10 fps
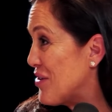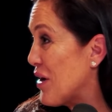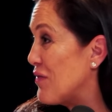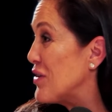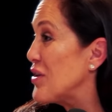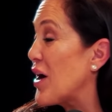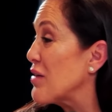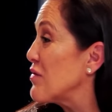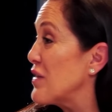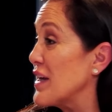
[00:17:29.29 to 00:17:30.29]
You have a
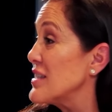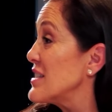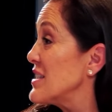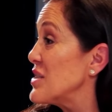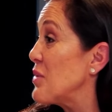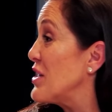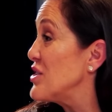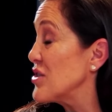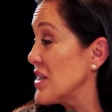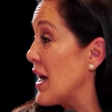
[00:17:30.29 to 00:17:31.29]
lot of things to
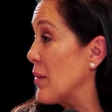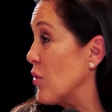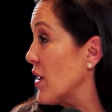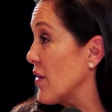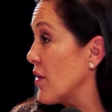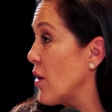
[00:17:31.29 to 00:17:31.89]
spend your time with.